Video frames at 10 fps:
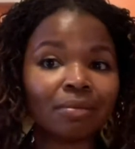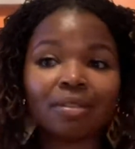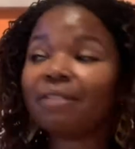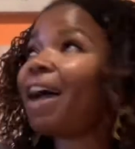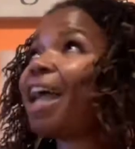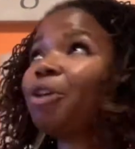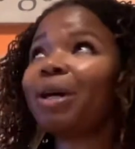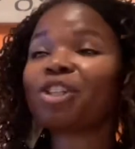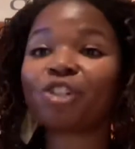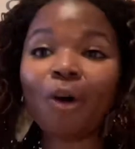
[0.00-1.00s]
Divine, you
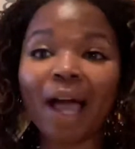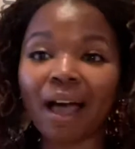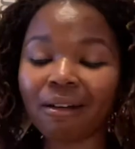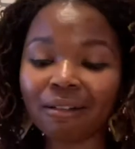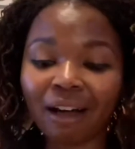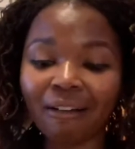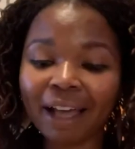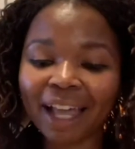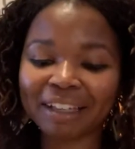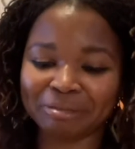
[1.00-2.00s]
better show out, okay?